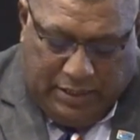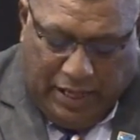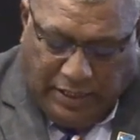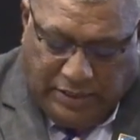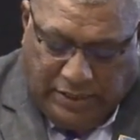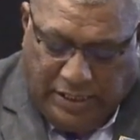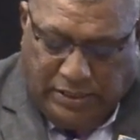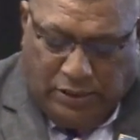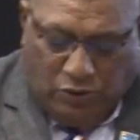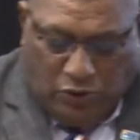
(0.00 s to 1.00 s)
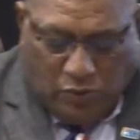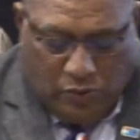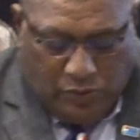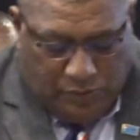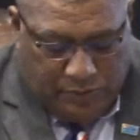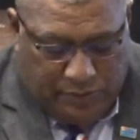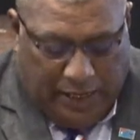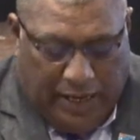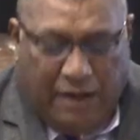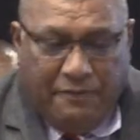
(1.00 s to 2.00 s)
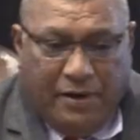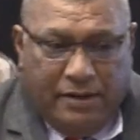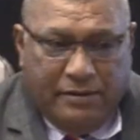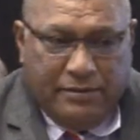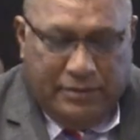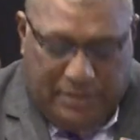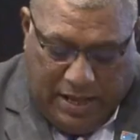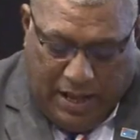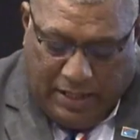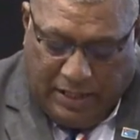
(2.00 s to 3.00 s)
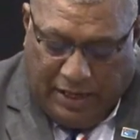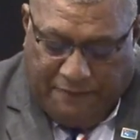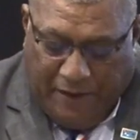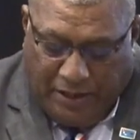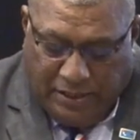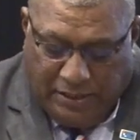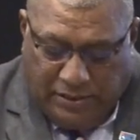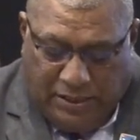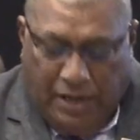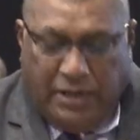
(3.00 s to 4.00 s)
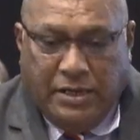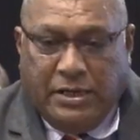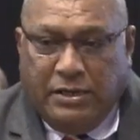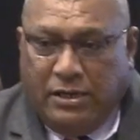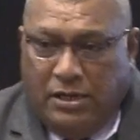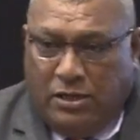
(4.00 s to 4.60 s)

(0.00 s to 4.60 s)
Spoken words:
That is easier to do than ever, and that fact is credited